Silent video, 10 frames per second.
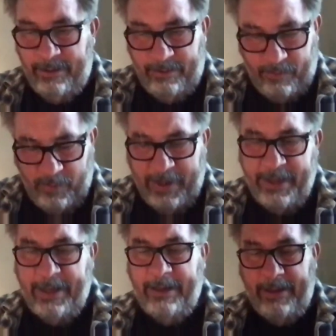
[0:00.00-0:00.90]

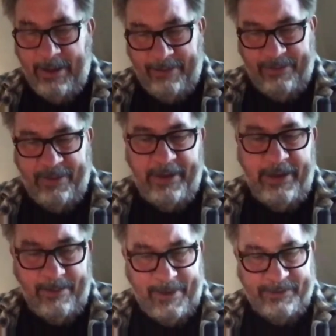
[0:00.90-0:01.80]
reading and
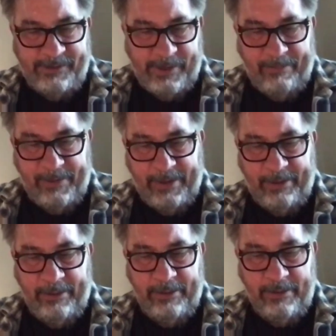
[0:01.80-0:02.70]
thinking about
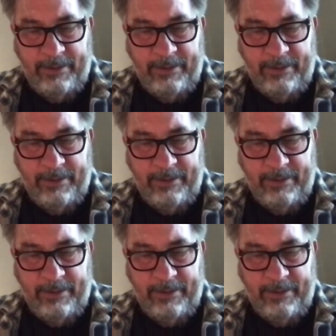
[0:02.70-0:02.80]
something